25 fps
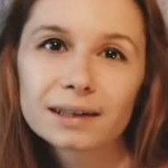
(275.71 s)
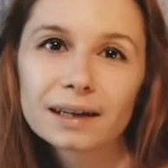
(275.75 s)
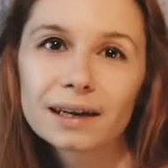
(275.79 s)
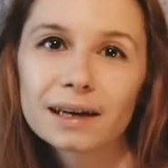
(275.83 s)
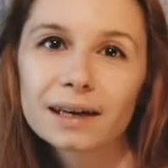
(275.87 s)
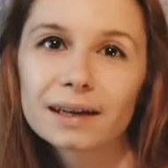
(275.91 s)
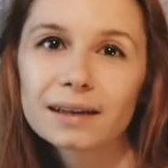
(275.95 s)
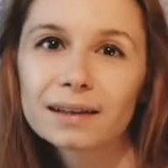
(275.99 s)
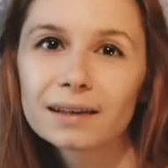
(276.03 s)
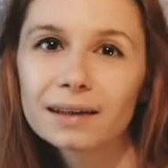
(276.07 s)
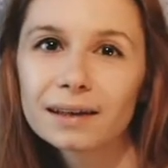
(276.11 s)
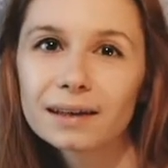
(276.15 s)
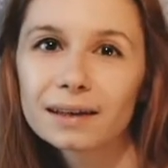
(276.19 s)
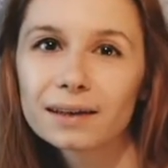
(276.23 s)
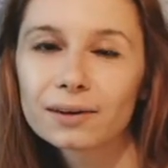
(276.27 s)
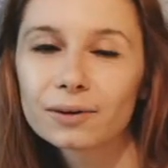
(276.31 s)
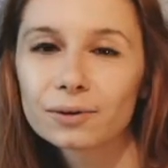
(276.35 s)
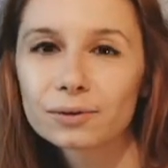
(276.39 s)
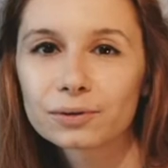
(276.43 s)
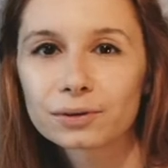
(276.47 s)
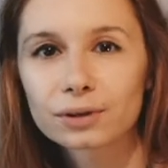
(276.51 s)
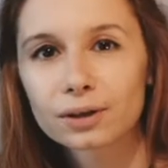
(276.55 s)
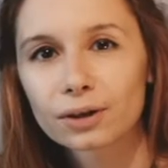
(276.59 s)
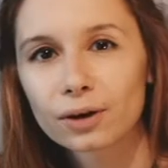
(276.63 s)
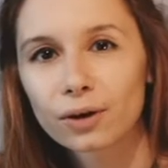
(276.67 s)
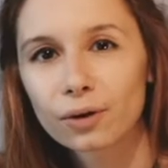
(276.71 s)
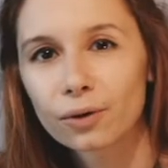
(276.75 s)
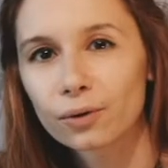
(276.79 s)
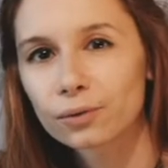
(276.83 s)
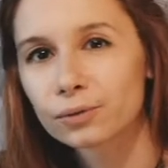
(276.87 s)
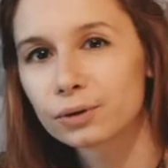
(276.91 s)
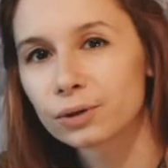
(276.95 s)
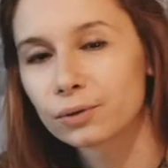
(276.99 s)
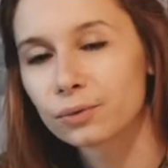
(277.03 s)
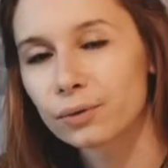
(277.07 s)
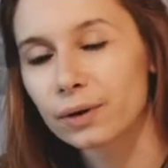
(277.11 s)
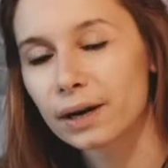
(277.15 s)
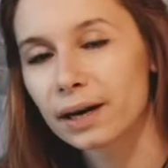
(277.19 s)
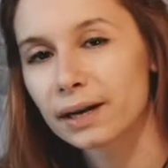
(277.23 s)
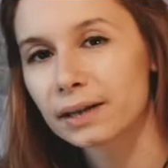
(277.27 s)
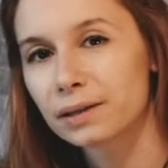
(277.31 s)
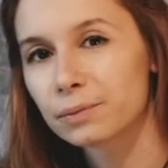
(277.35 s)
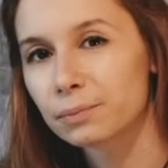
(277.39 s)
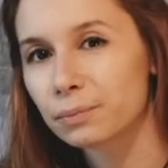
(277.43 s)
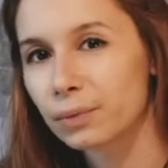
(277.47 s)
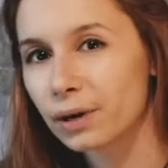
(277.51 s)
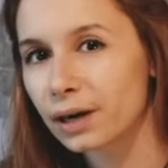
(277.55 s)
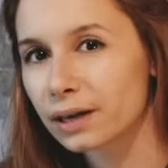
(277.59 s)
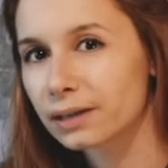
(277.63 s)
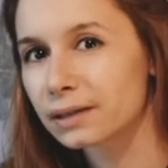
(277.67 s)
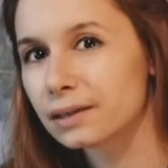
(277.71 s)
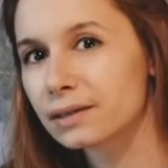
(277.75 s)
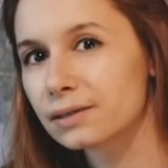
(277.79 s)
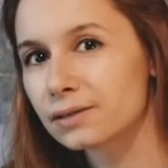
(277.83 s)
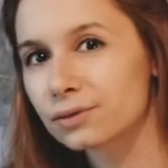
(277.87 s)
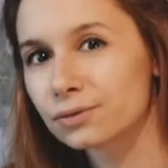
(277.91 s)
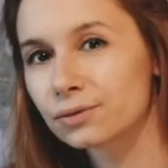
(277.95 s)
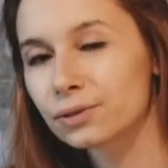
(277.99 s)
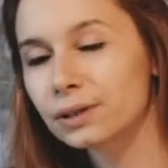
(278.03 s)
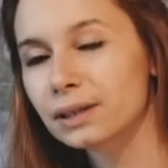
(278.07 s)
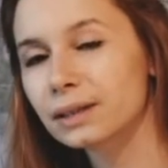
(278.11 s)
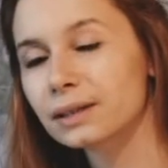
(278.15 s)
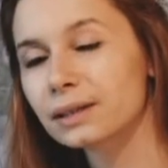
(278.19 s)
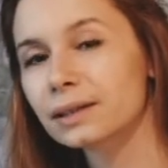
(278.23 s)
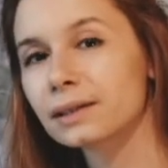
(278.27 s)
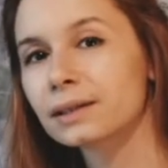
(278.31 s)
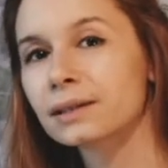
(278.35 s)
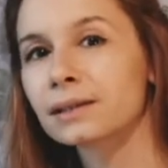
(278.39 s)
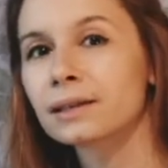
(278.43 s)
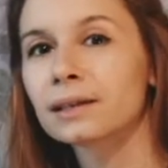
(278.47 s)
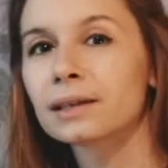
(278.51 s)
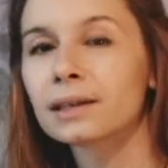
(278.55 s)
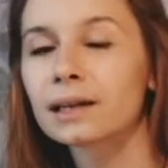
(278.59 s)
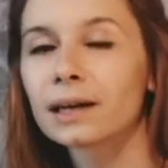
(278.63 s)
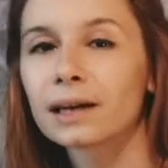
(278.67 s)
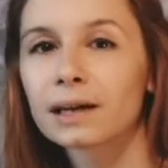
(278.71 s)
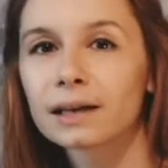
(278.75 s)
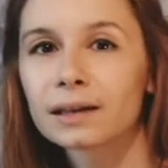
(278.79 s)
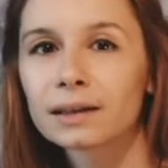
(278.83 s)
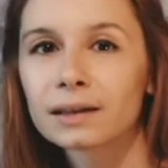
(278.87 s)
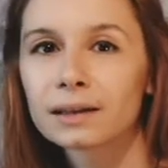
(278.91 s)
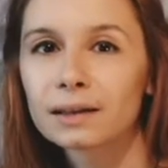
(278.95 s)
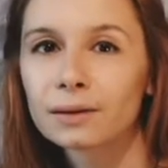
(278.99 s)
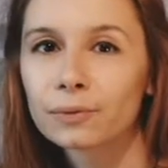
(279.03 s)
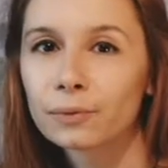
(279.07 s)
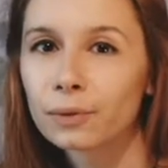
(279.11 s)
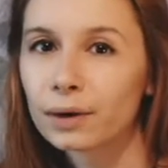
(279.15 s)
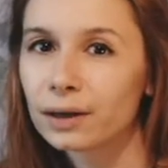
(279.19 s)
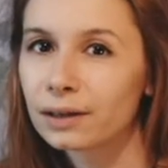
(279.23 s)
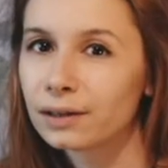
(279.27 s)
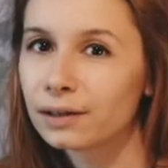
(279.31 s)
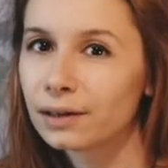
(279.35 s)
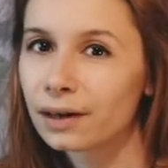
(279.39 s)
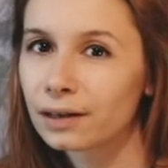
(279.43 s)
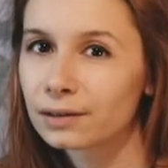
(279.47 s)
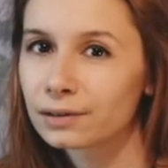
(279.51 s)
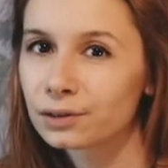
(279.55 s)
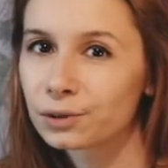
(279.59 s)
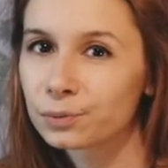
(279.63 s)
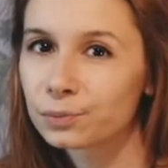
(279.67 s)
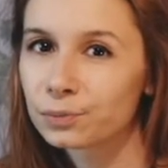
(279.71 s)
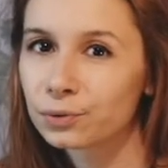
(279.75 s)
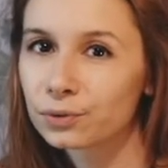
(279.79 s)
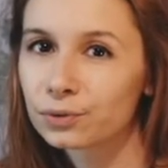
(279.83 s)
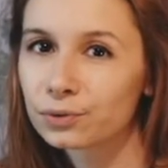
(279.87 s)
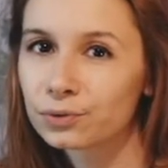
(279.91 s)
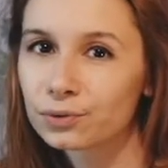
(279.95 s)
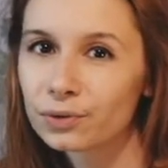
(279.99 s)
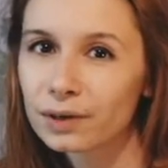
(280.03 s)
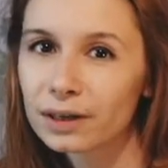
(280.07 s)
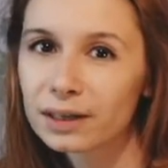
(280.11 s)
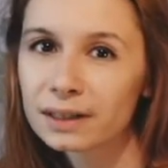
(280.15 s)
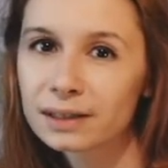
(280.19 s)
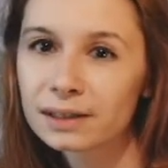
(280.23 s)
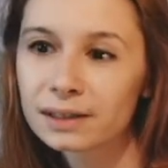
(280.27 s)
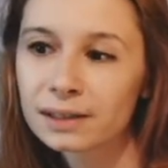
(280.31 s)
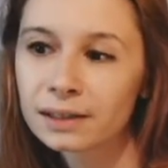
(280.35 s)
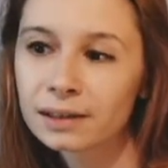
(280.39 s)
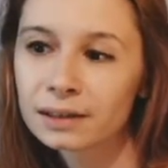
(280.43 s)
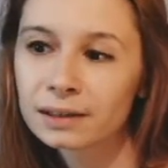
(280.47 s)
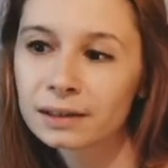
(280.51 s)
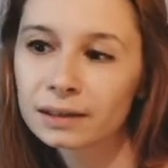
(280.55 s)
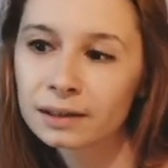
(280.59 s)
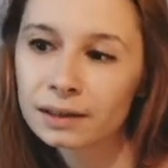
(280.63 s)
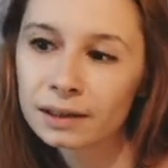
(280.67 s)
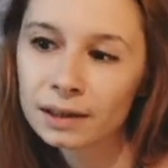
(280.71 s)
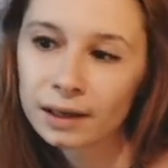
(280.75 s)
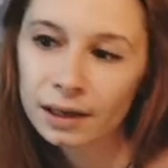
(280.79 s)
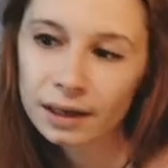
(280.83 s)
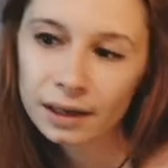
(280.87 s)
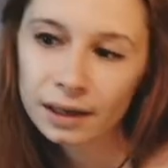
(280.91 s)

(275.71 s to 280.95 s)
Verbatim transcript: I think on the whole, the way the part is written and the way the actor portrays it